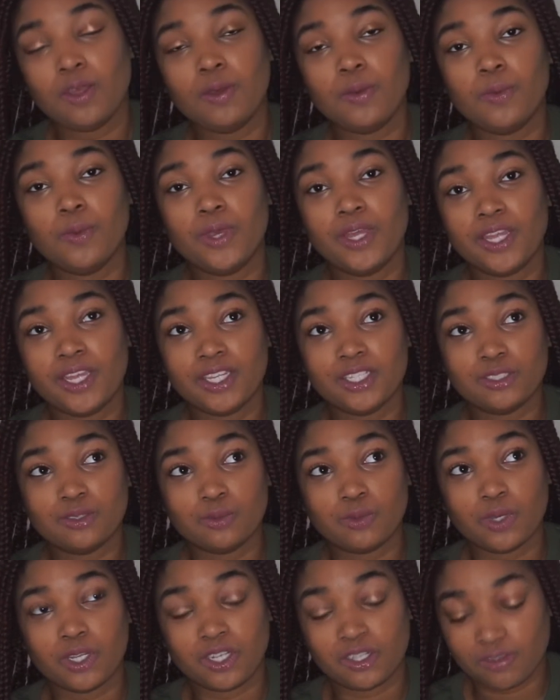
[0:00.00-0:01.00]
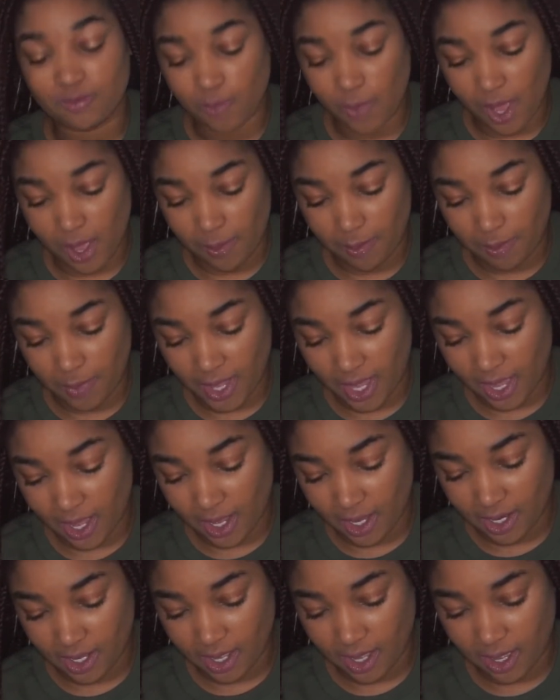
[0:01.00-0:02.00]
What is one of my
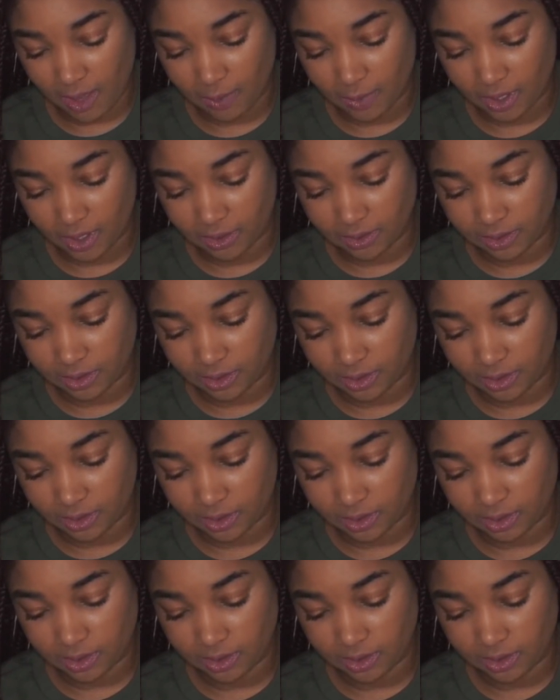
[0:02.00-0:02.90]
bad habits?